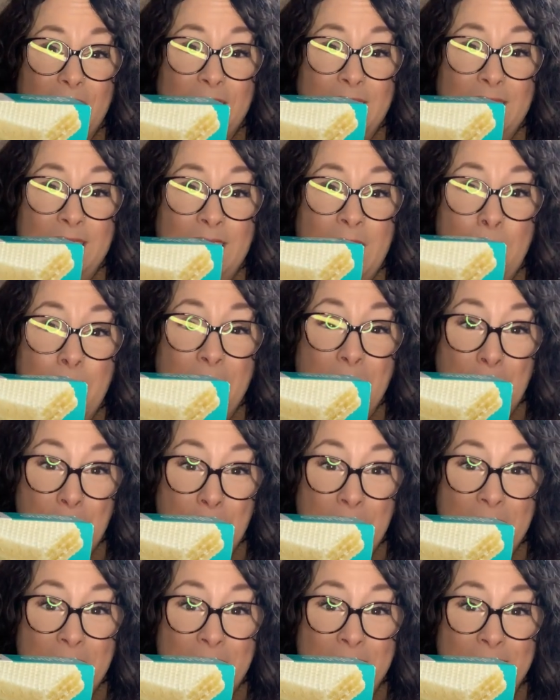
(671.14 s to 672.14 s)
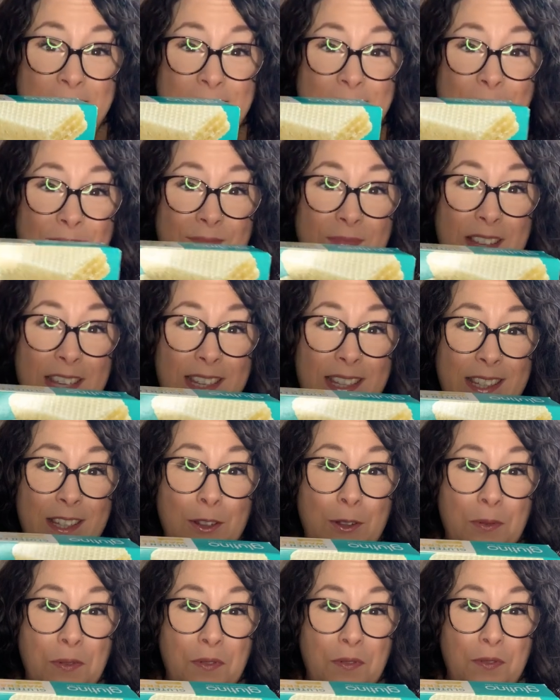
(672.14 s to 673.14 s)
Lemon cookies. These
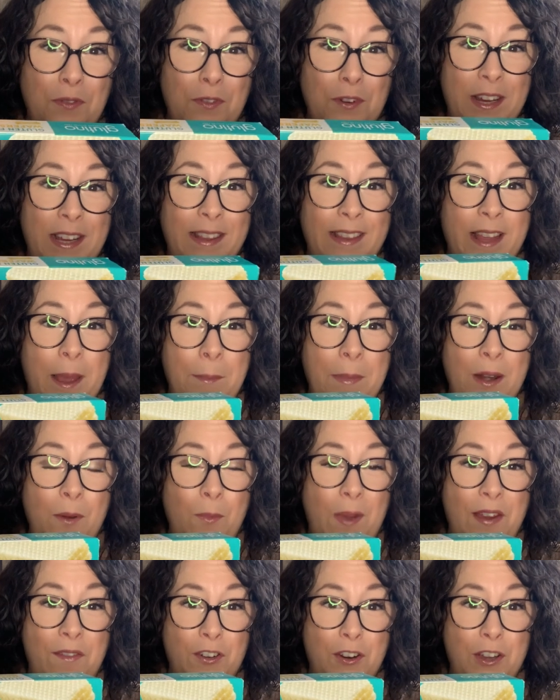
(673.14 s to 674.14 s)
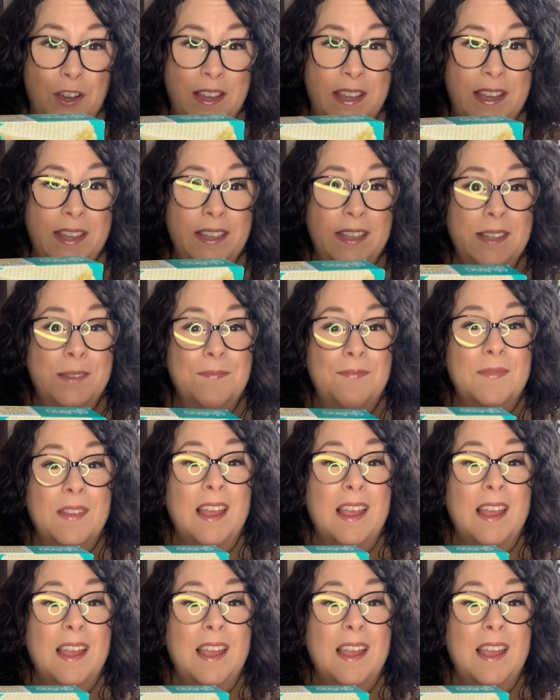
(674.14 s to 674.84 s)
gluten-free lemon wafer cookies.